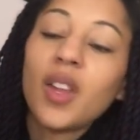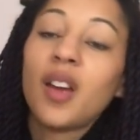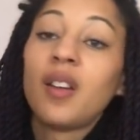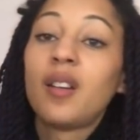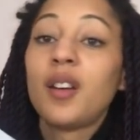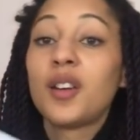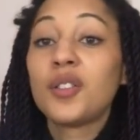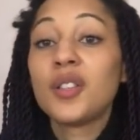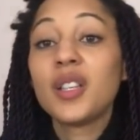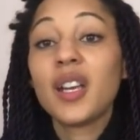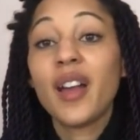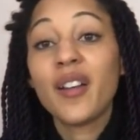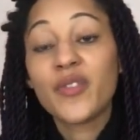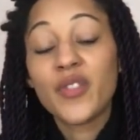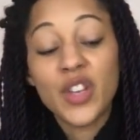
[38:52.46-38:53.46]
And I already
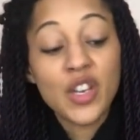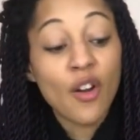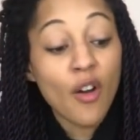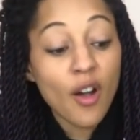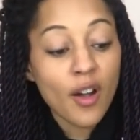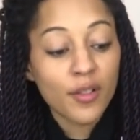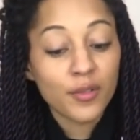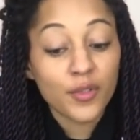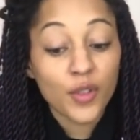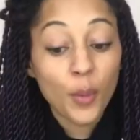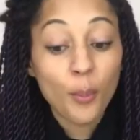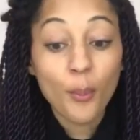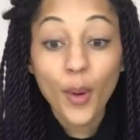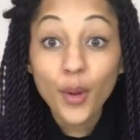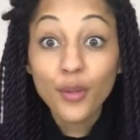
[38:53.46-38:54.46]
have the yarn for
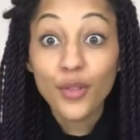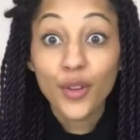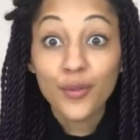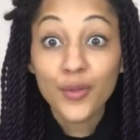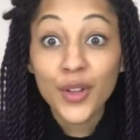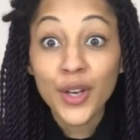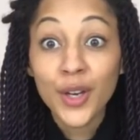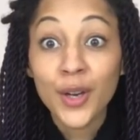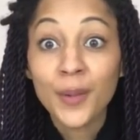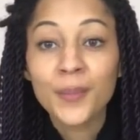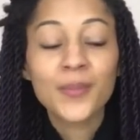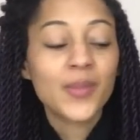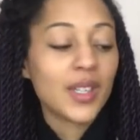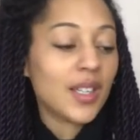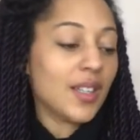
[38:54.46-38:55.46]
both of
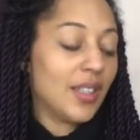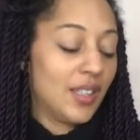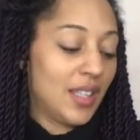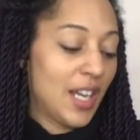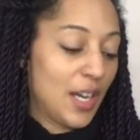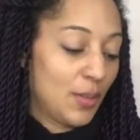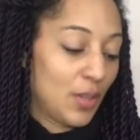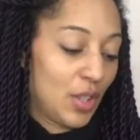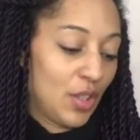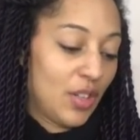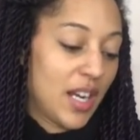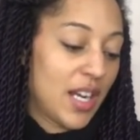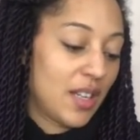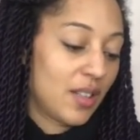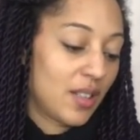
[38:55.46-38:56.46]
them. So that was
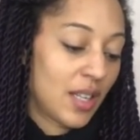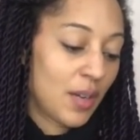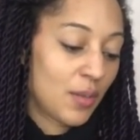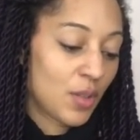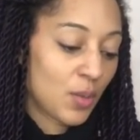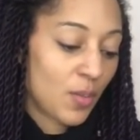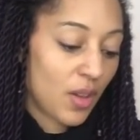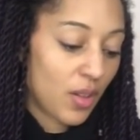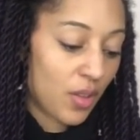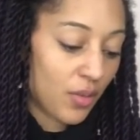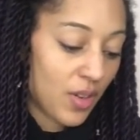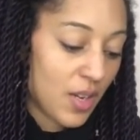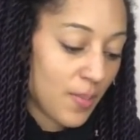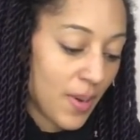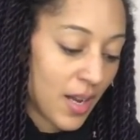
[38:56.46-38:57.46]
great. So that was my
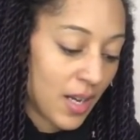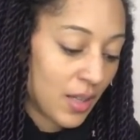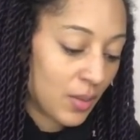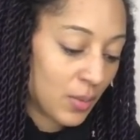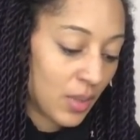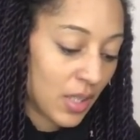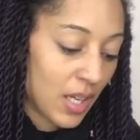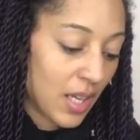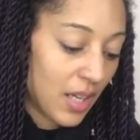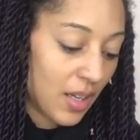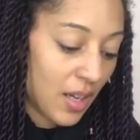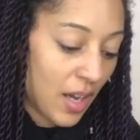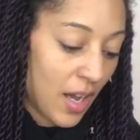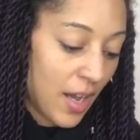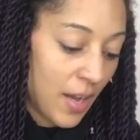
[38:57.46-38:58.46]
three pound
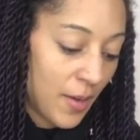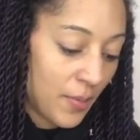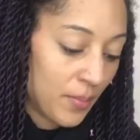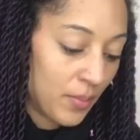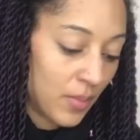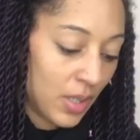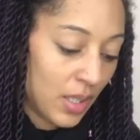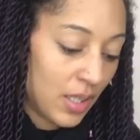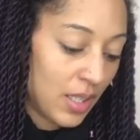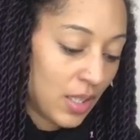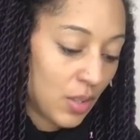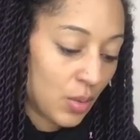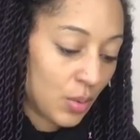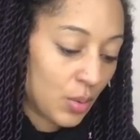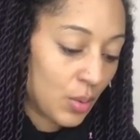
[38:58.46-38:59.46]
um,
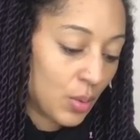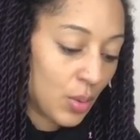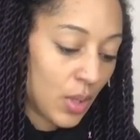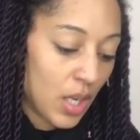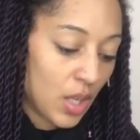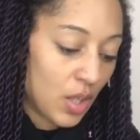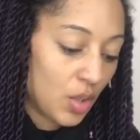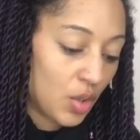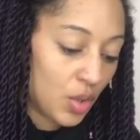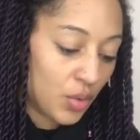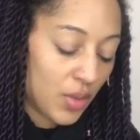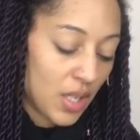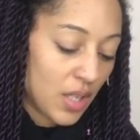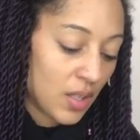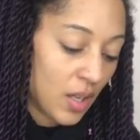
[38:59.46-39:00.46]
little
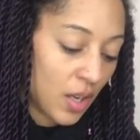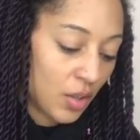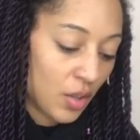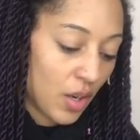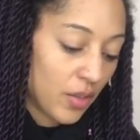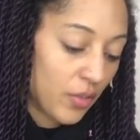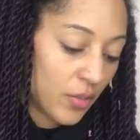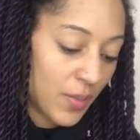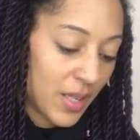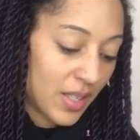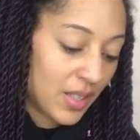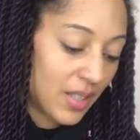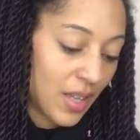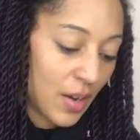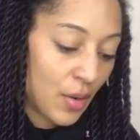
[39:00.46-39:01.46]
treat that I got for
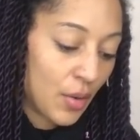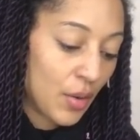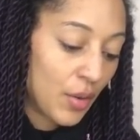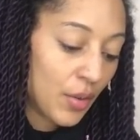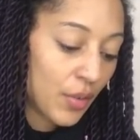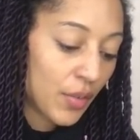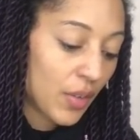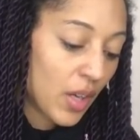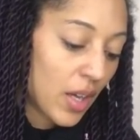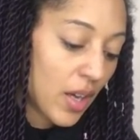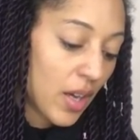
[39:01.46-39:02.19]
myself.